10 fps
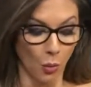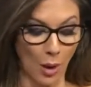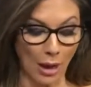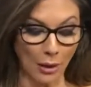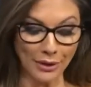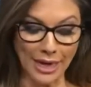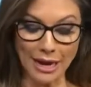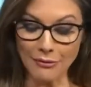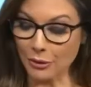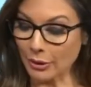while they
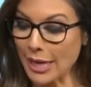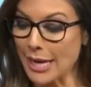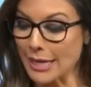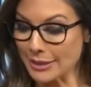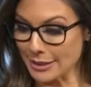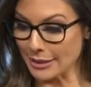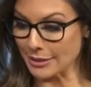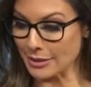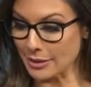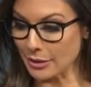have their
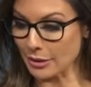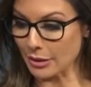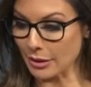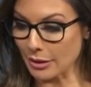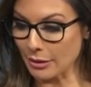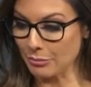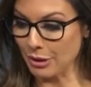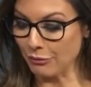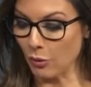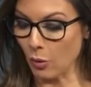cases
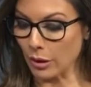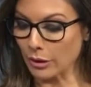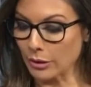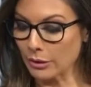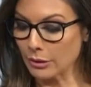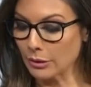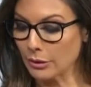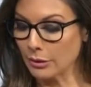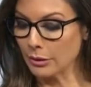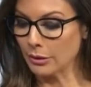before
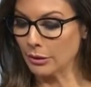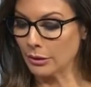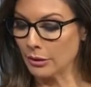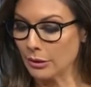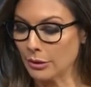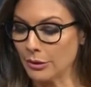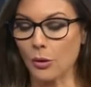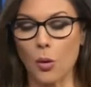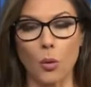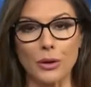
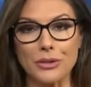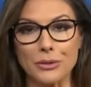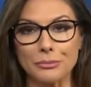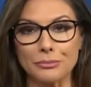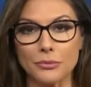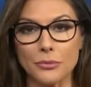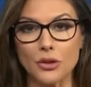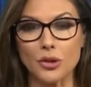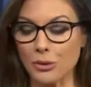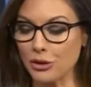the court.
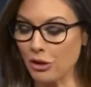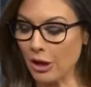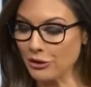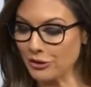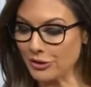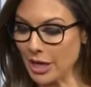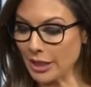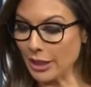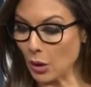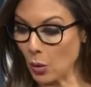So the judge is
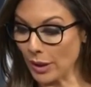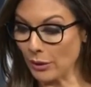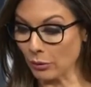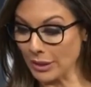taking a quick